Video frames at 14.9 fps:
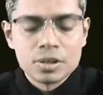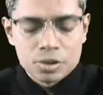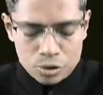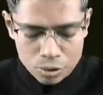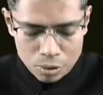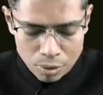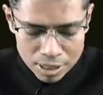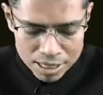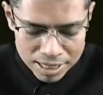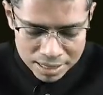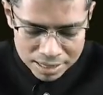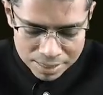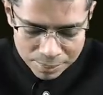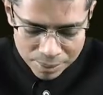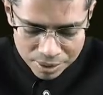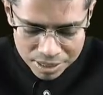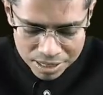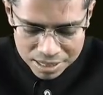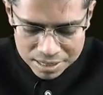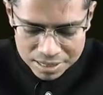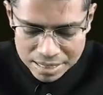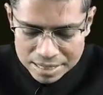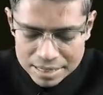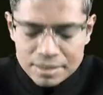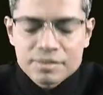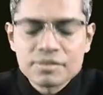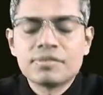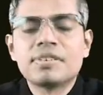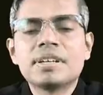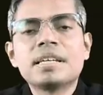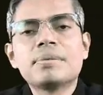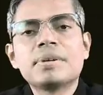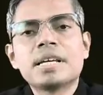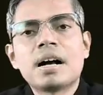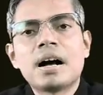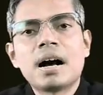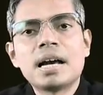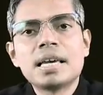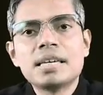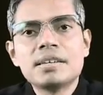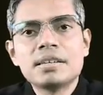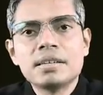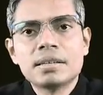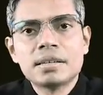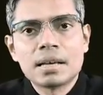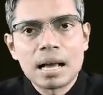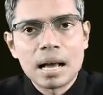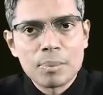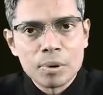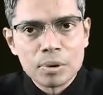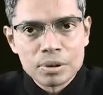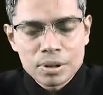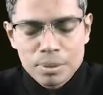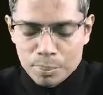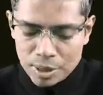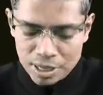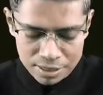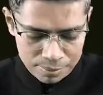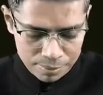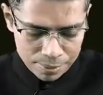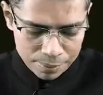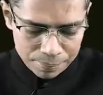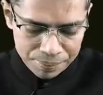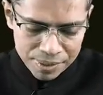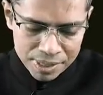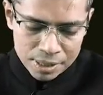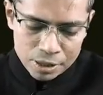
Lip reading: So cortical nephron is getting very high amount of blood flow.